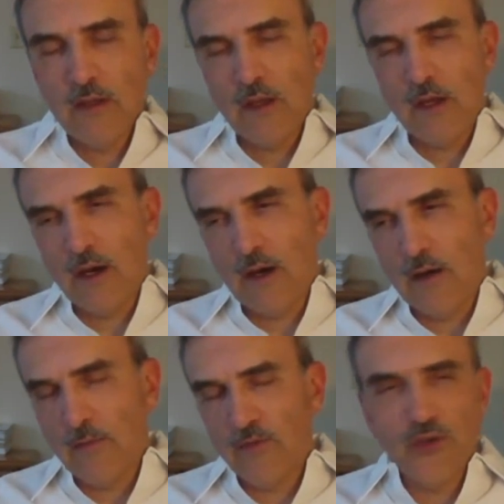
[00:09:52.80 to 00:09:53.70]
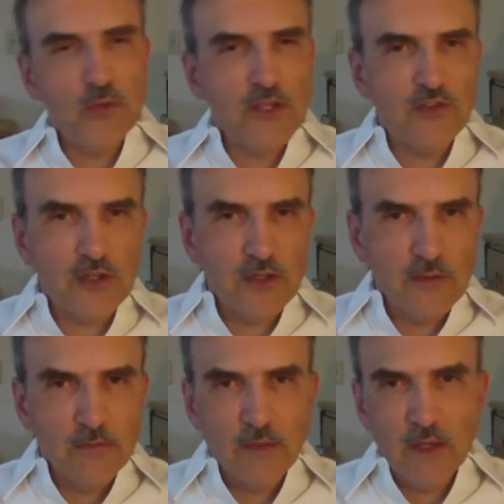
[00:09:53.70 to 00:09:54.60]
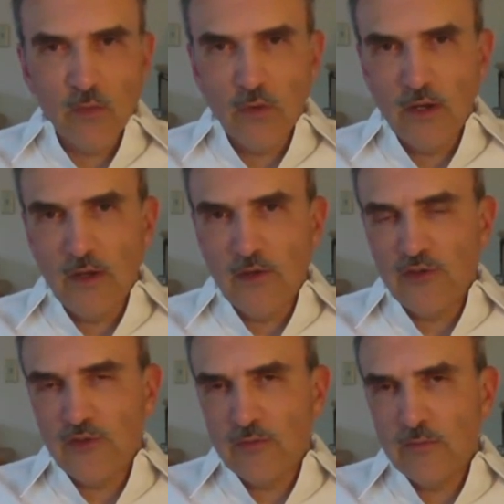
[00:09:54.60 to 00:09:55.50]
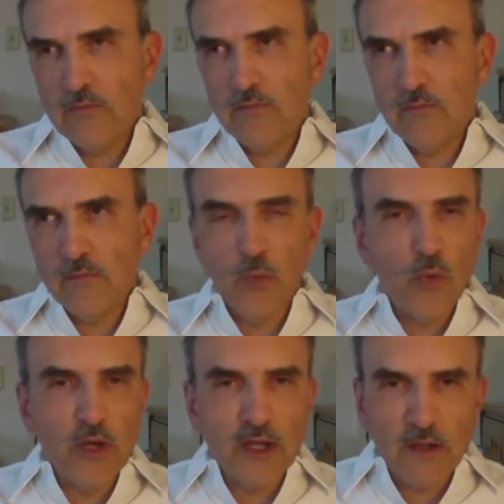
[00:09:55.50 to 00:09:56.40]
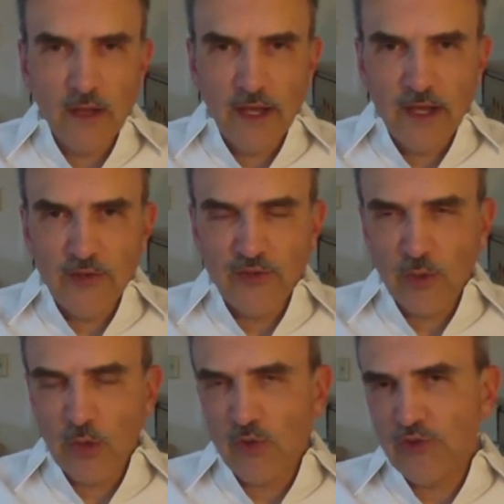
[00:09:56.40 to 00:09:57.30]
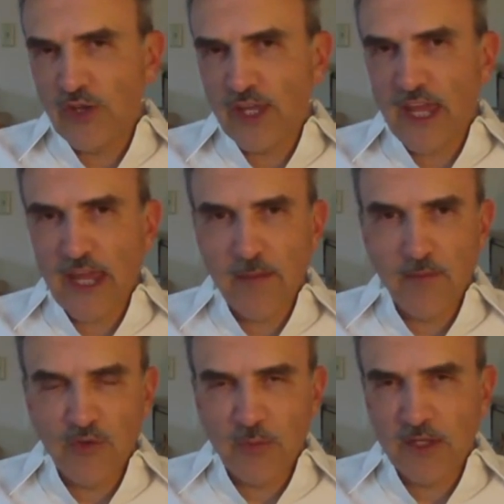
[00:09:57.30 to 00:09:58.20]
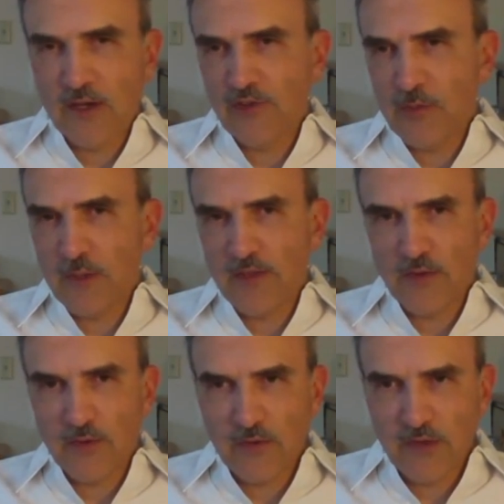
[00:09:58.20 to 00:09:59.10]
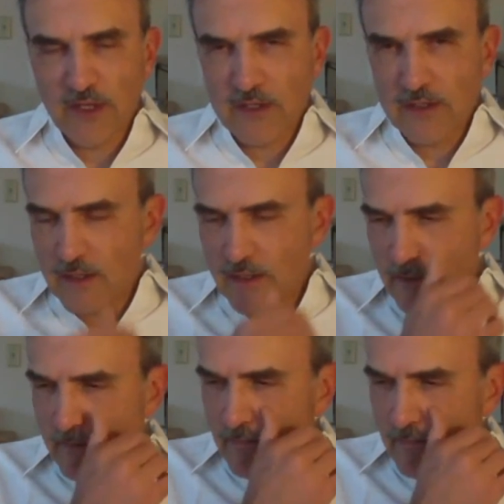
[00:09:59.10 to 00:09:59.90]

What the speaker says: too easy. It was boring class. The only reason I came is because to meet the